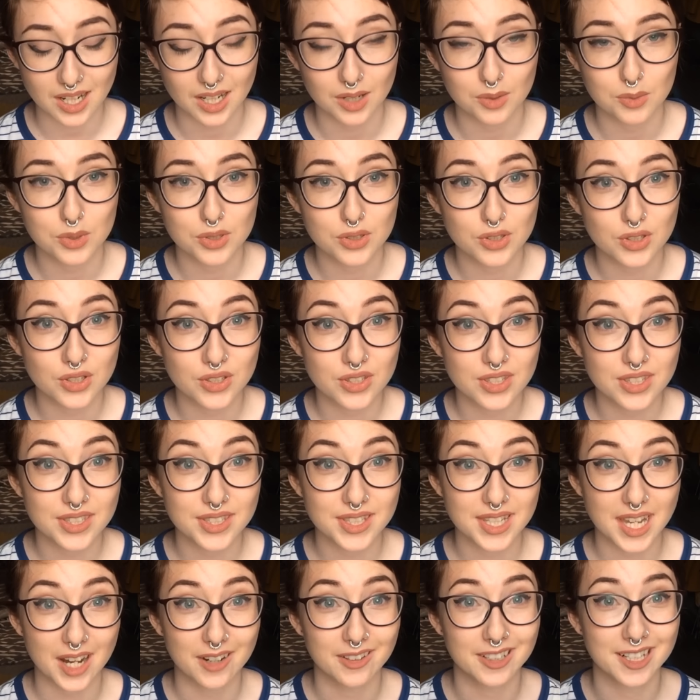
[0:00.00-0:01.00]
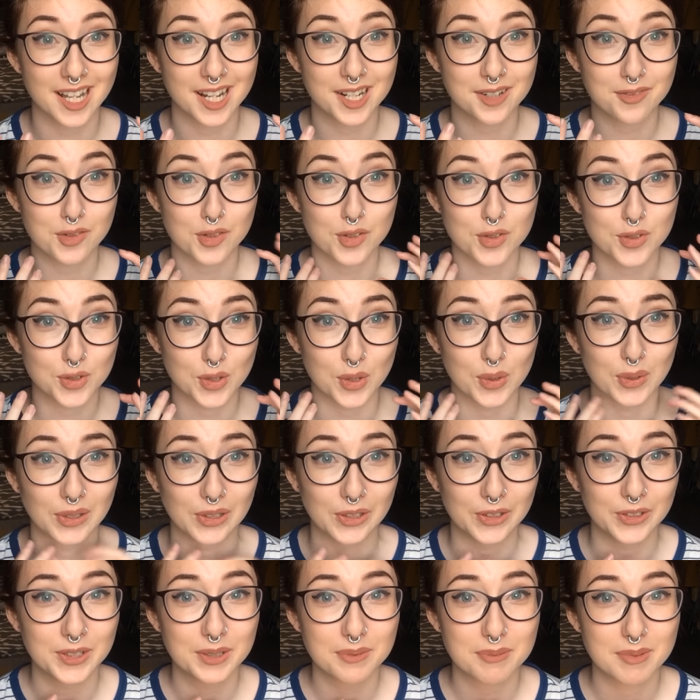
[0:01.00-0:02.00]
I was just staring at it for so
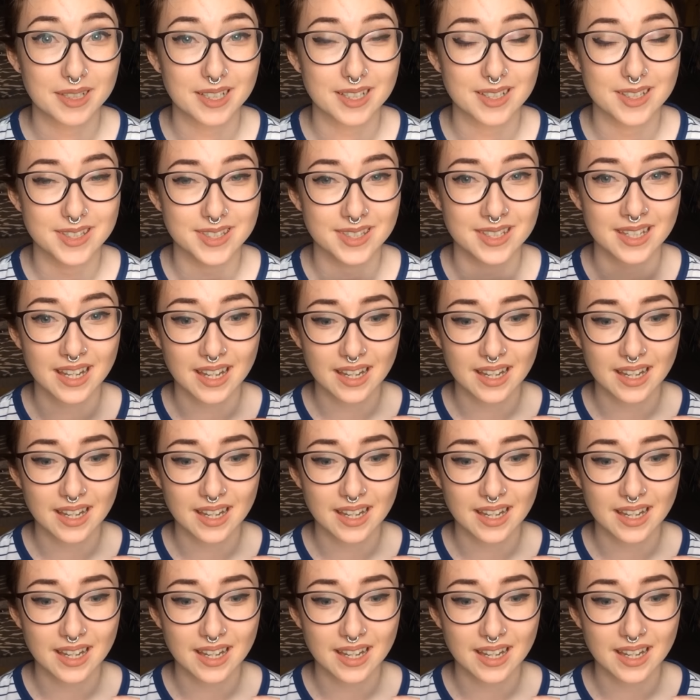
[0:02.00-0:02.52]
long because